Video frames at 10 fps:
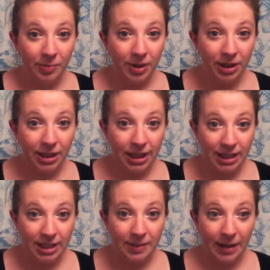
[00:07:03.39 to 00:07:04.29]
building
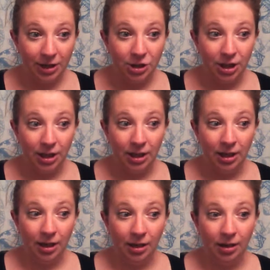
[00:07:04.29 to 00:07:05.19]

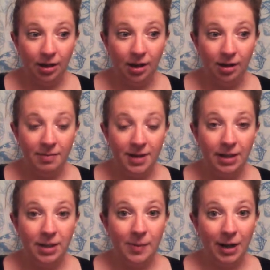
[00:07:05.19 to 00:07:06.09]
inspection, the
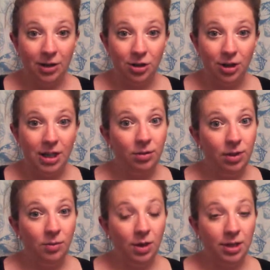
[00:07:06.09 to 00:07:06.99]
inspector, he
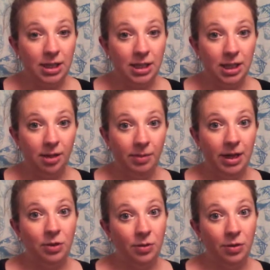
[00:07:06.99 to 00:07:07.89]
only works until
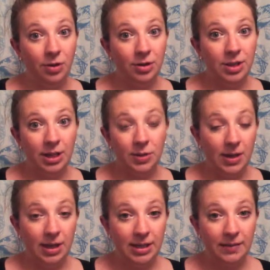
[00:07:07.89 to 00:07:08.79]
Monday through Thursday, so
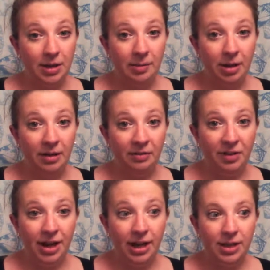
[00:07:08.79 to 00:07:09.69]
he doesn't even come out on
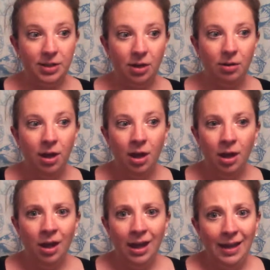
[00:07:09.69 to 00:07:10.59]
Friday. So
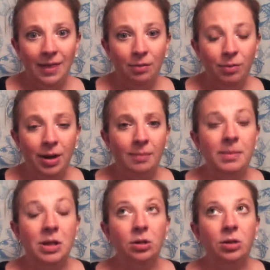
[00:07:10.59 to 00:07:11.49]
in the rare
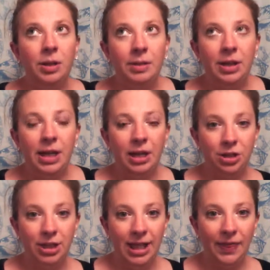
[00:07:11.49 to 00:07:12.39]
miracle that we could
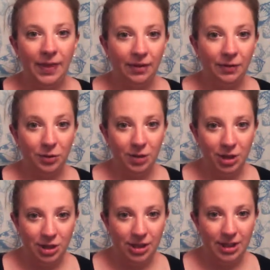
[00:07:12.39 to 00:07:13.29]
actually get the
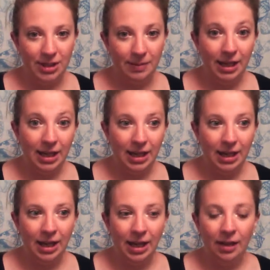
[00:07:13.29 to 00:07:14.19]
filtration system
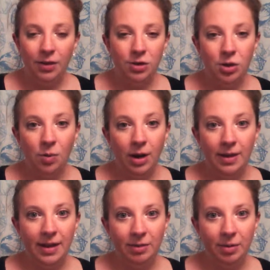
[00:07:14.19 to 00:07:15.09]
in, there's no way
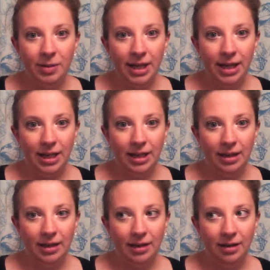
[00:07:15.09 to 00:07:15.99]
that it would be
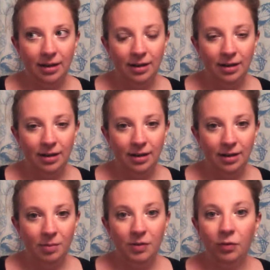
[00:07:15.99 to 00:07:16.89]
in
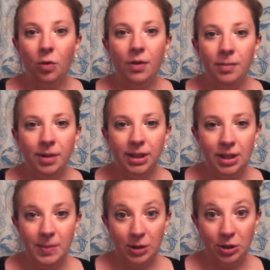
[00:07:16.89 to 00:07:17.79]
before the building
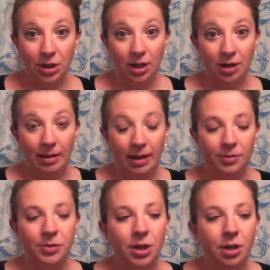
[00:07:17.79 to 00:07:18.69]
inspector could come
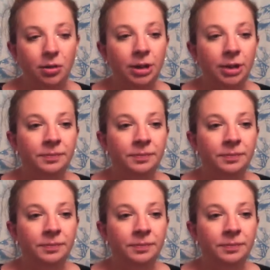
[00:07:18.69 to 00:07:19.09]
out. So